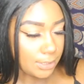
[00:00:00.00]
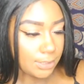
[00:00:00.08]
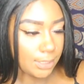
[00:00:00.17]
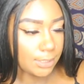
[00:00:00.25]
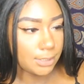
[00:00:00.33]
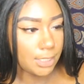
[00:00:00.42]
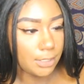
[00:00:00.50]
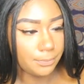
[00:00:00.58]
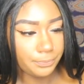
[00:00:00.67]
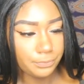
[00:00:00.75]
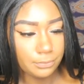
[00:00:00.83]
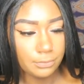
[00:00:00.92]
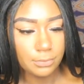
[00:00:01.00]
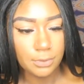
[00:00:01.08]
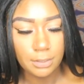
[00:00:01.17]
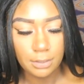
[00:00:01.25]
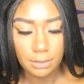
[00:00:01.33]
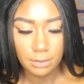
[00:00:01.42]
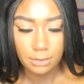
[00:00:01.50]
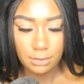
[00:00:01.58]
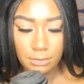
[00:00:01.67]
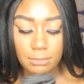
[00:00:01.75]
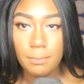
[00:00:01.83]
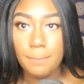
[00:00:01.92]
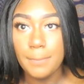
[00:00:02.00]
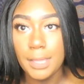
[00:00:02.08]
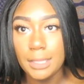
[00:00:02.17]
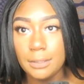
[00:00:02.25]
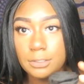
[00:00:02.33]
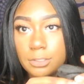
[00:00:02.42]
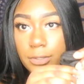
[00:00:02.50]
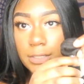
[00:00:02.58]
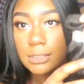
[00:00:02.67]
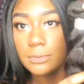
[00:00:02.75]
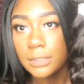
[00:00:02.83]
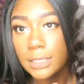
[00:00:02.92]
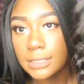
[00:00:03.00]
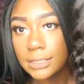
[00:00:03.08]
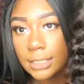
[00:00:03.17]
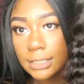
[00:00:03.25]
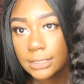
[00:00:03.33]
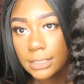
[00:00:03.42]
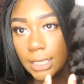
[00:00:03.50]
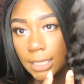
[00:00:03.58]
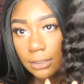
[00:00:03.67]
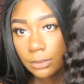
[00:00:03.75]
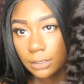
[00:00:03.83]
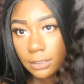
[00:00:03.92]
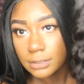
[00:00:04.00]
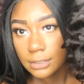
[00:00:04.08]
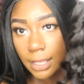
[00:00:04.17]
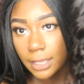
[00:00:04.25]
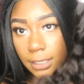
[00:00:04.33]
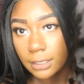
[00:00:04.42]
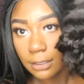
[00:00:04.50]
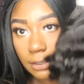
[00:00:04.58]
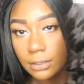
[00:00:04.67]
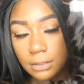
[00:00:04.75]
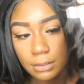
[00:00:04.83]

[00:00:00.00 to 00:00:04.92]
the 16. My, so this is what the 16 looks like.